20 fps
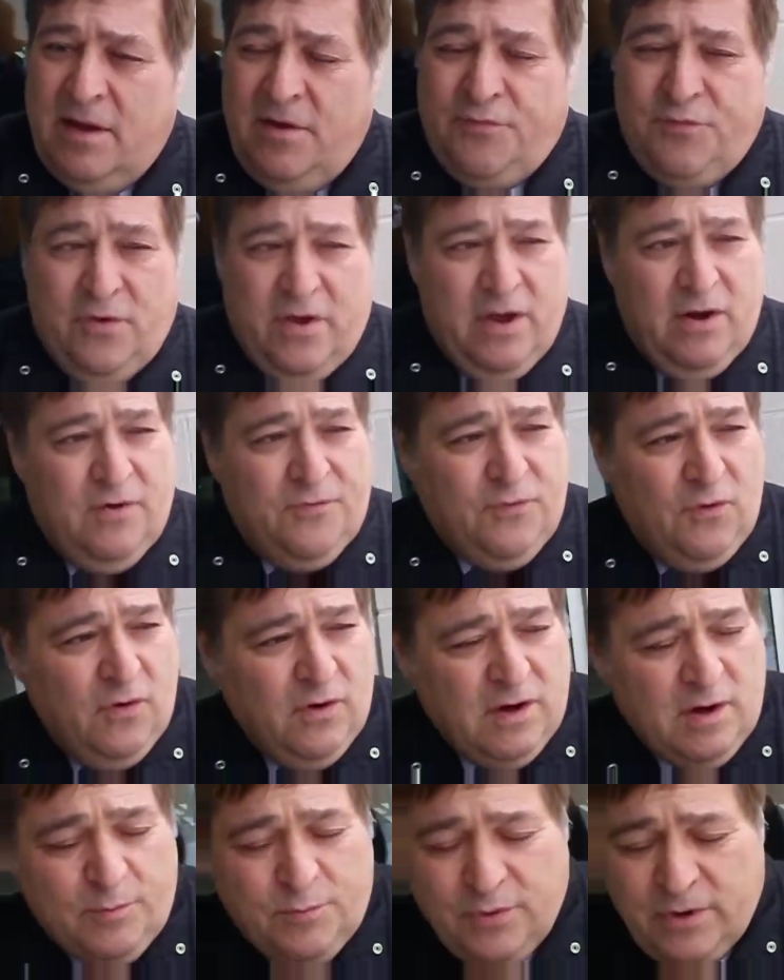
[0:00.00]
If we can't
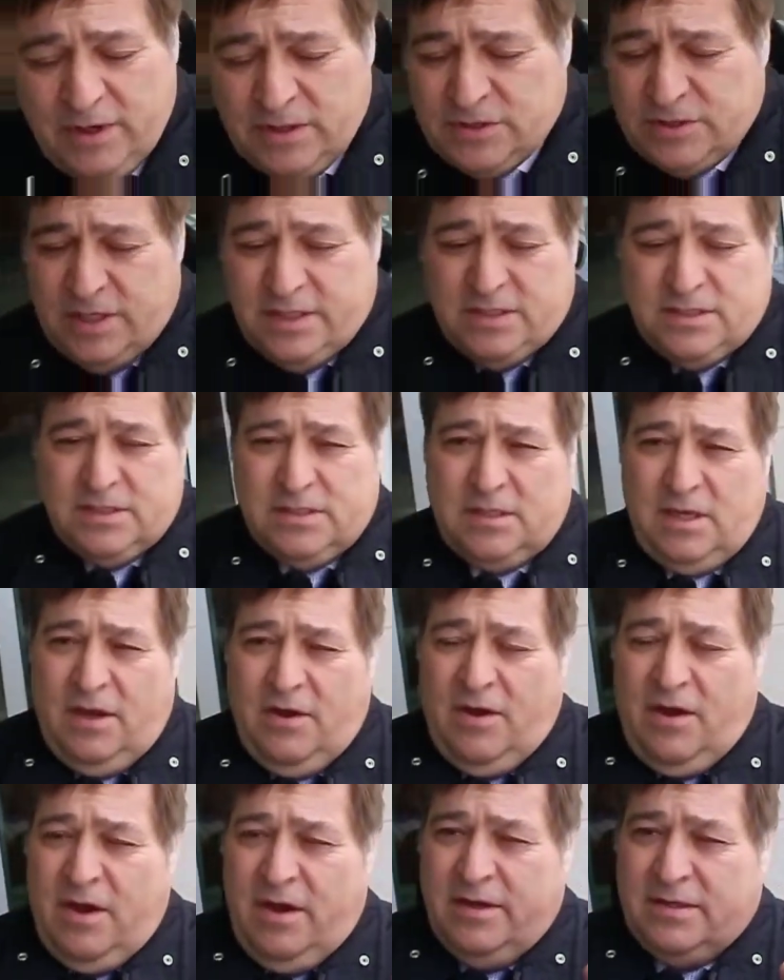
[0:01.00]
afford, the bridge is
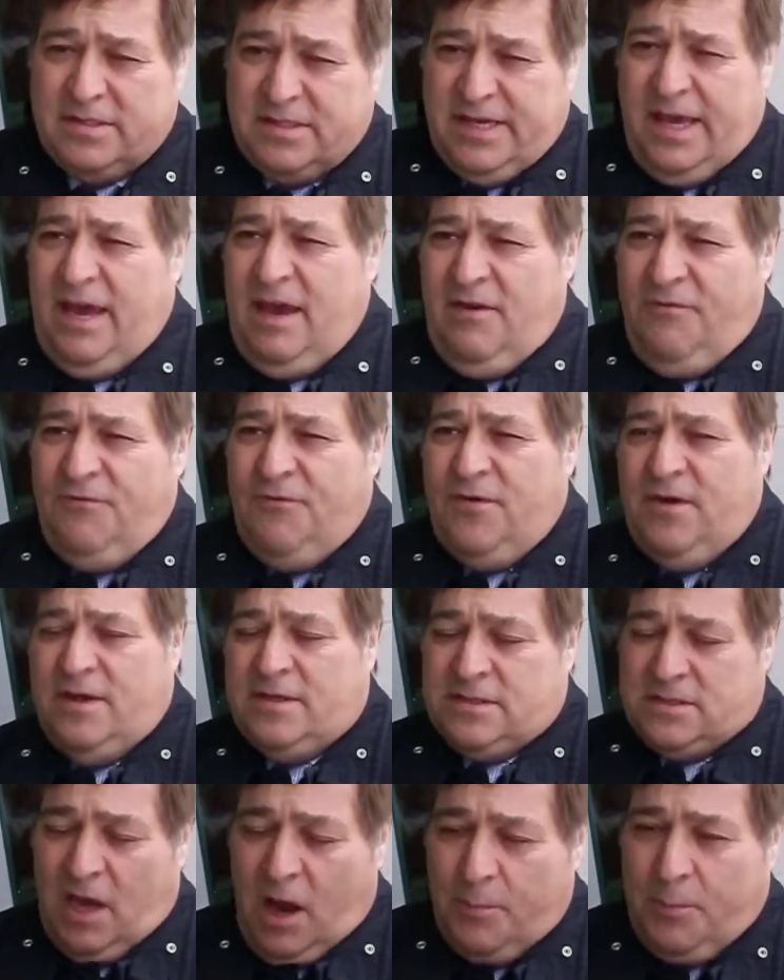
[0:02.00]
safe,
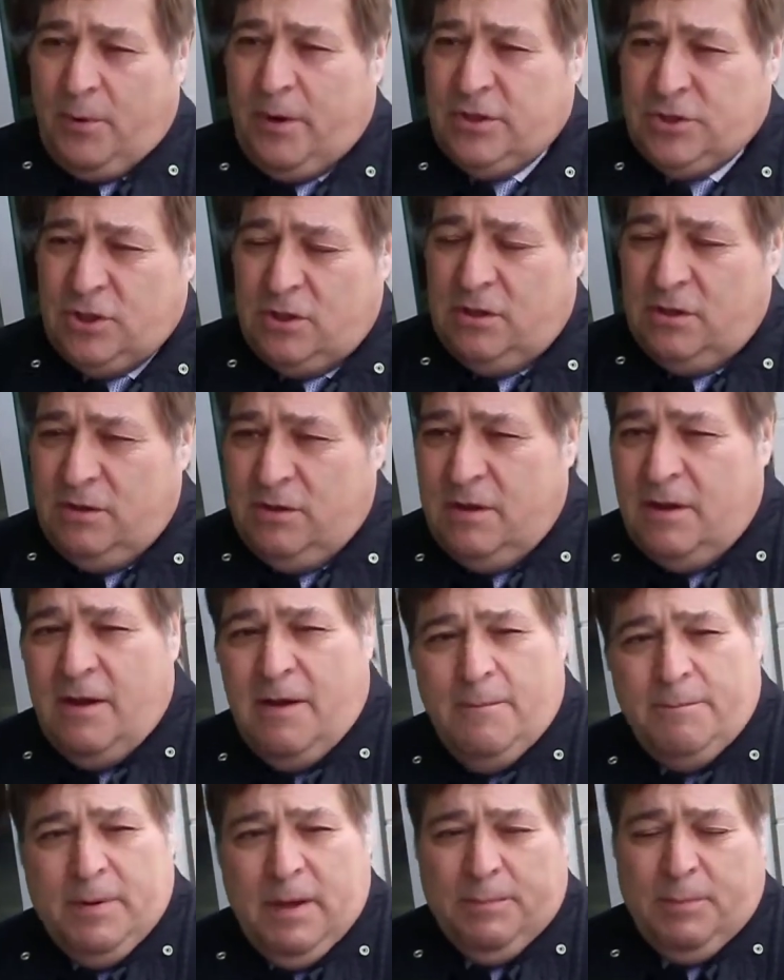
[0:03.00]
it's operational,
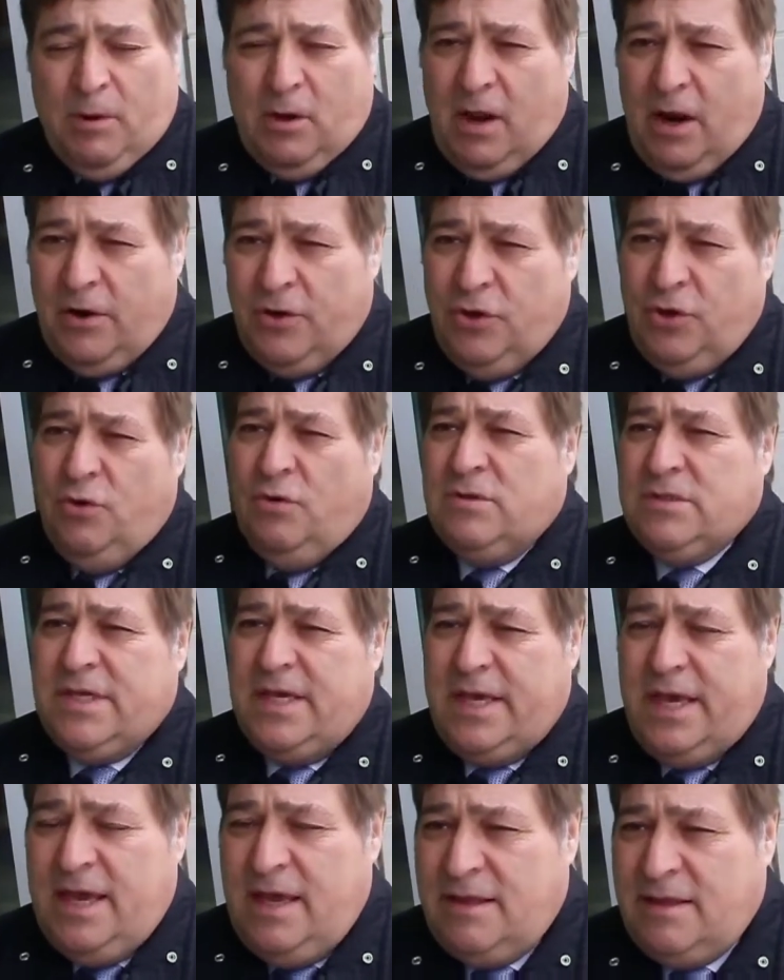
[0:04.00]
people are
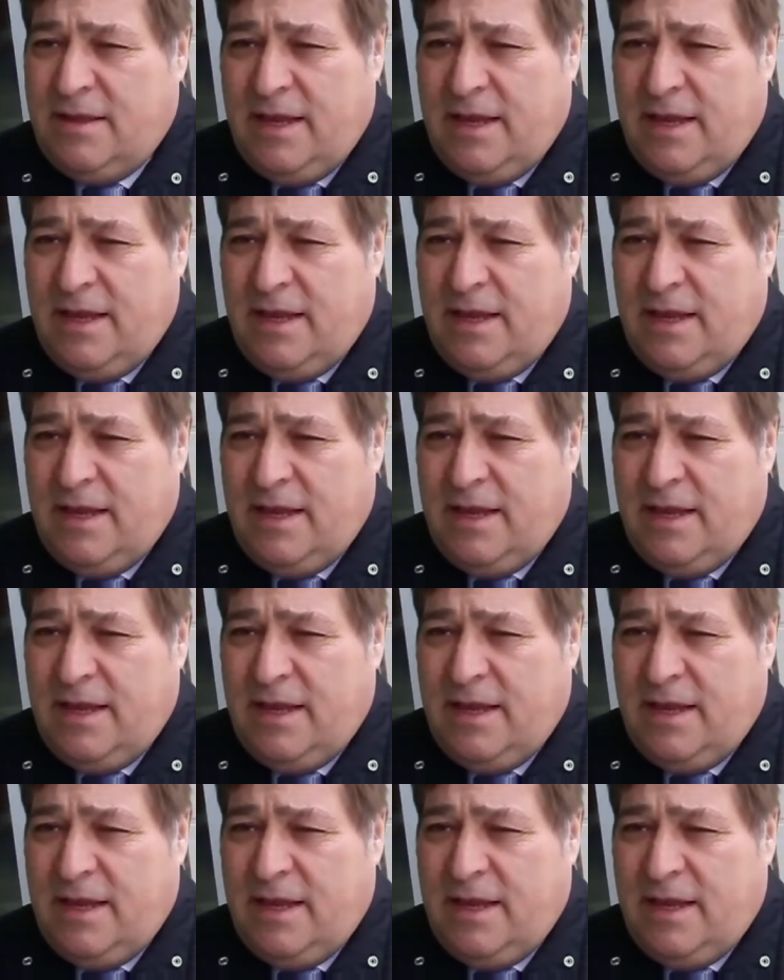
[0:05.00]
using it.